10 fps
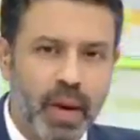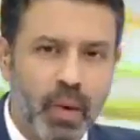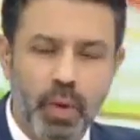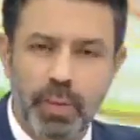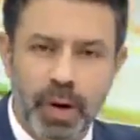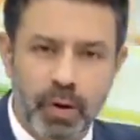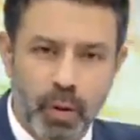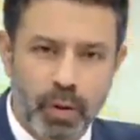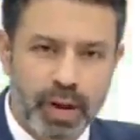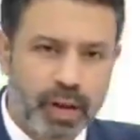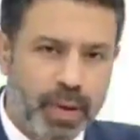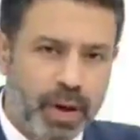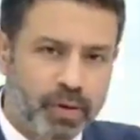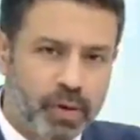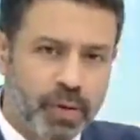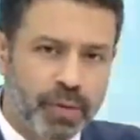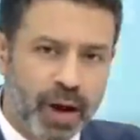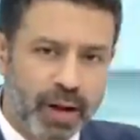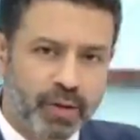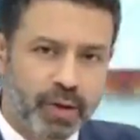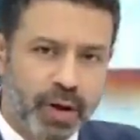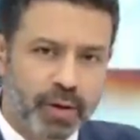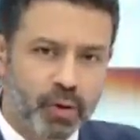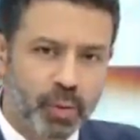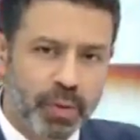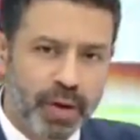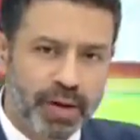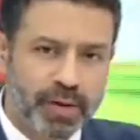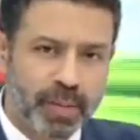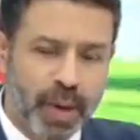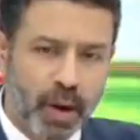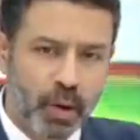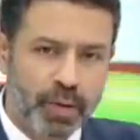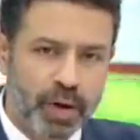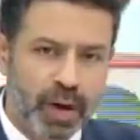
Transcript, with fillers: We've been told that the Ministry of Culture has supervised the makeover,